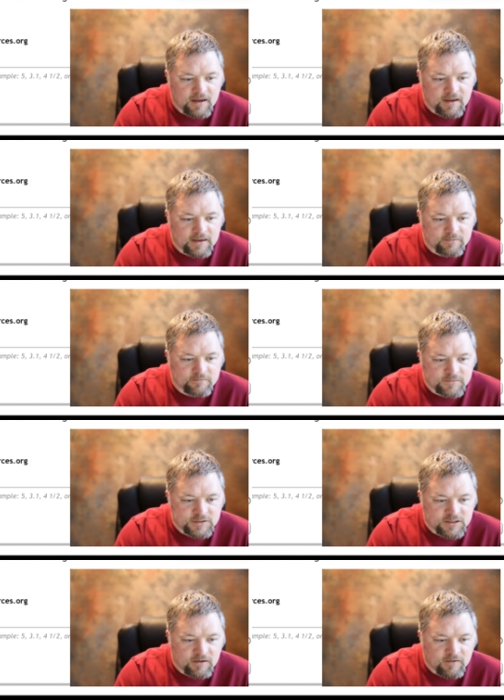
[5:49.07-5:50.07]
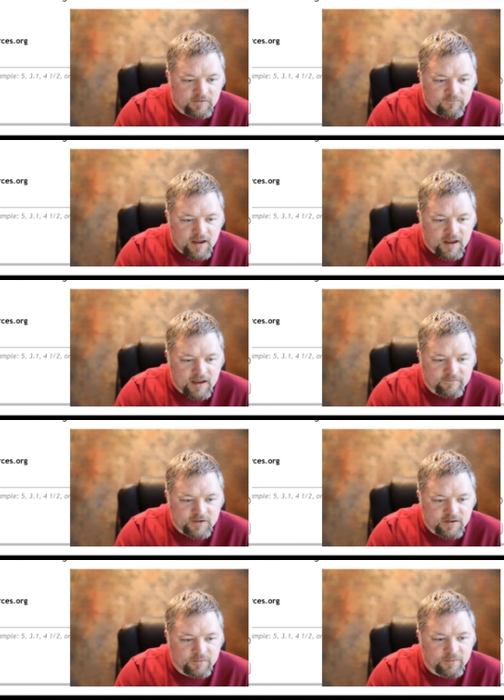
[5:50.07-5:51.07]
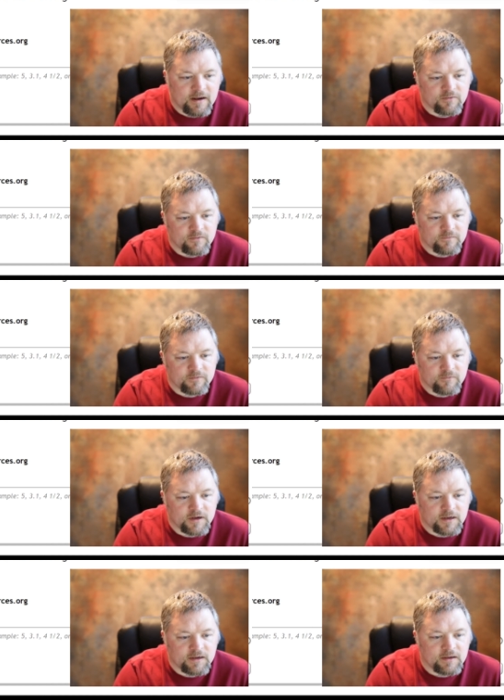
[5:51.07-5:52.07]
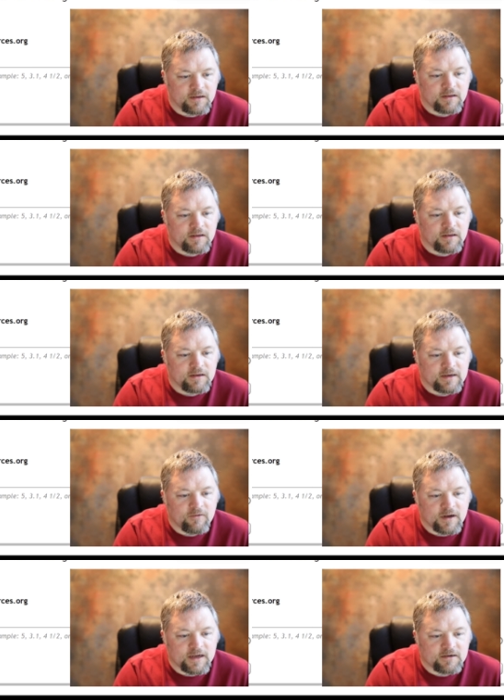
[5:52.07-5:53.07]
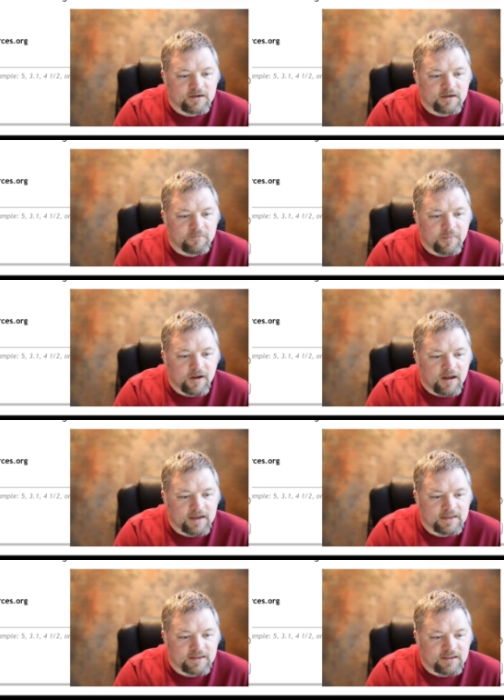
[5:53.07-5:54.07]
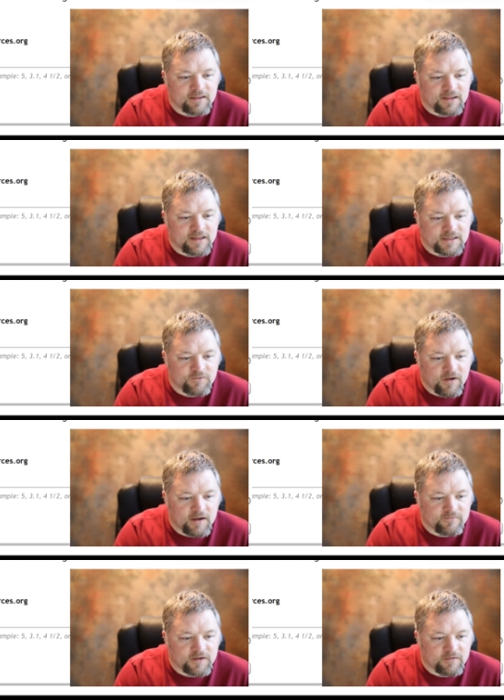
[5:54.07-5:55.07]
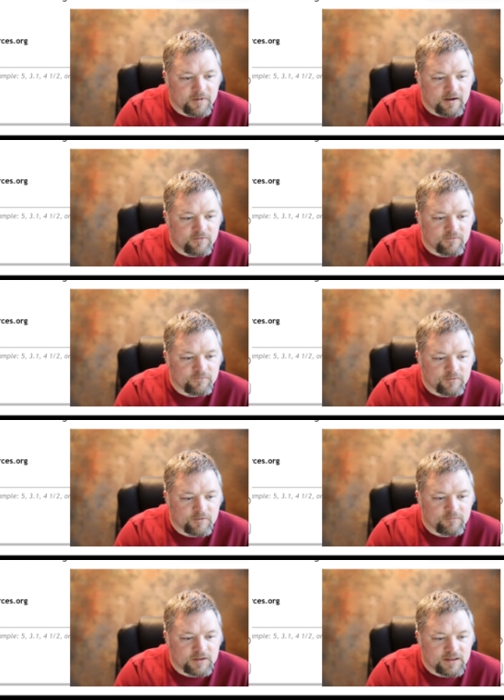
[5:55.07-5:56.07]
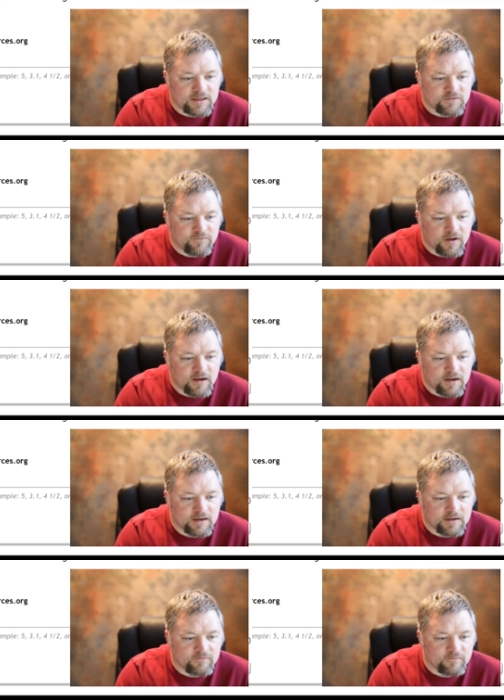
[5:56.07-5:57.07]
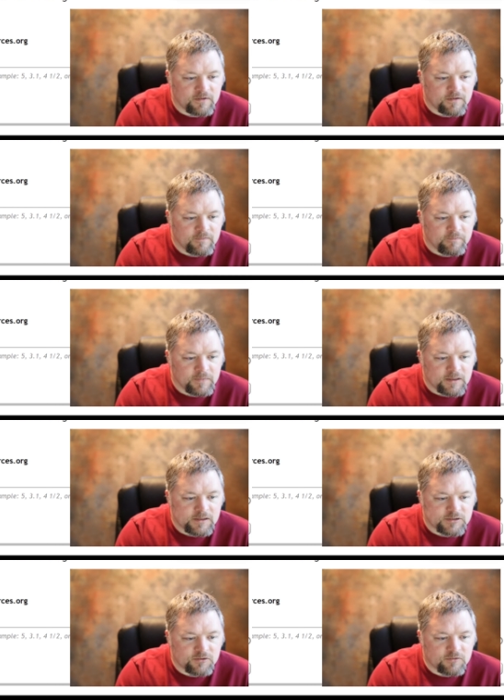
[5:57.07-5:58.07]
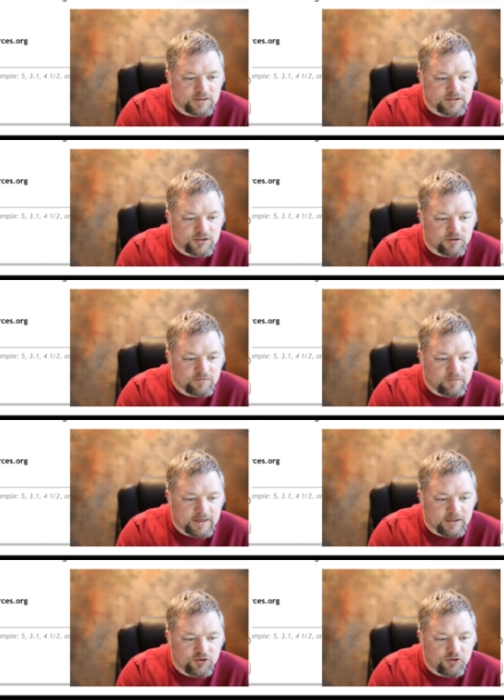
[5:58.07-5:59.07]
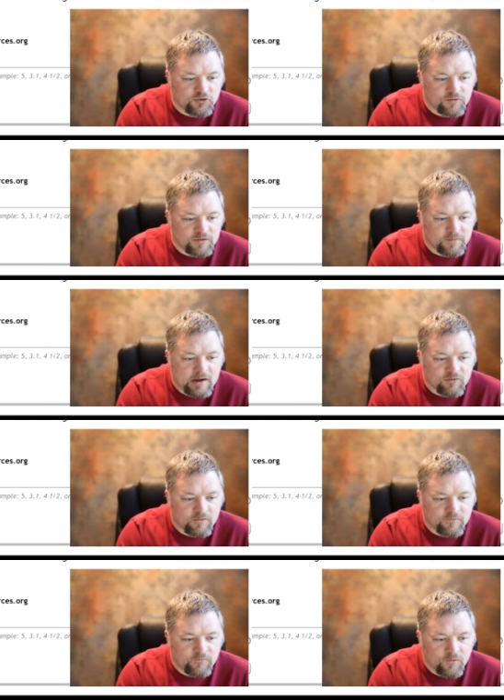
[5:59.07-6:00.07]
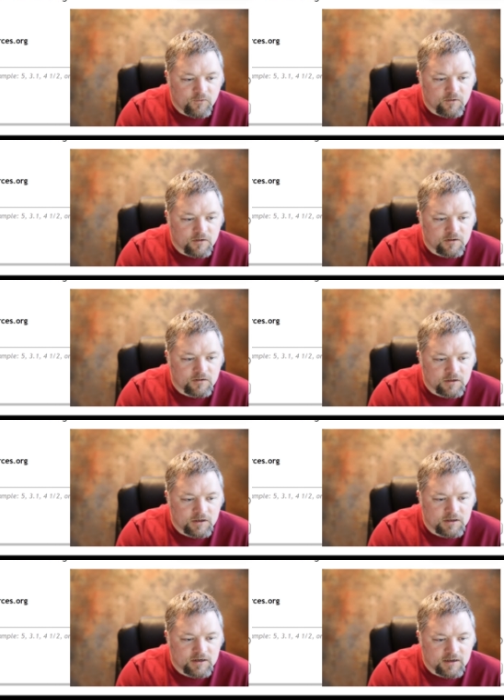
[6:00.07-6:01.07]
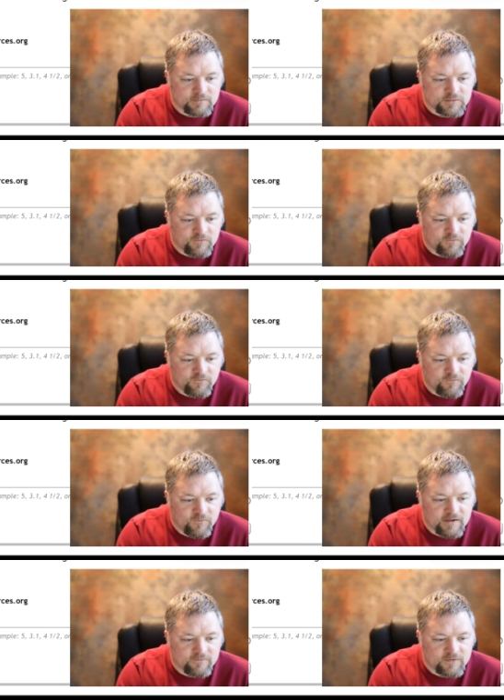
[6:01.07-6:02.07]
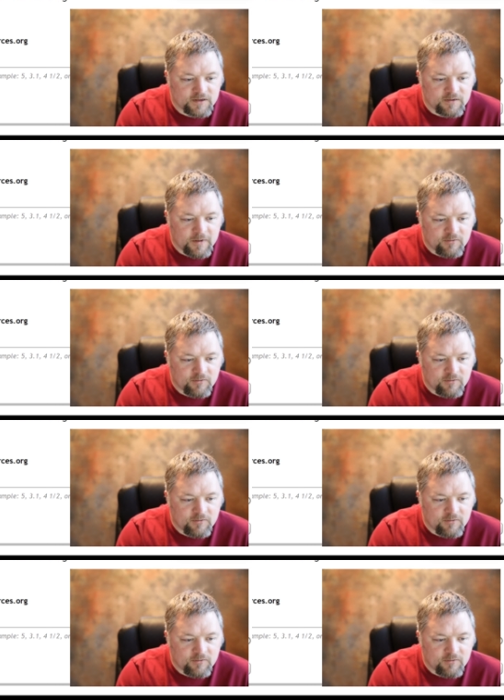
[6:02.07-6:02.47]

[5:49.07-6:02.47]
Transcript: three to the power of three times 5 to the power of 3. Now I can combine this 5 to the power of 3 with this 5. So this could be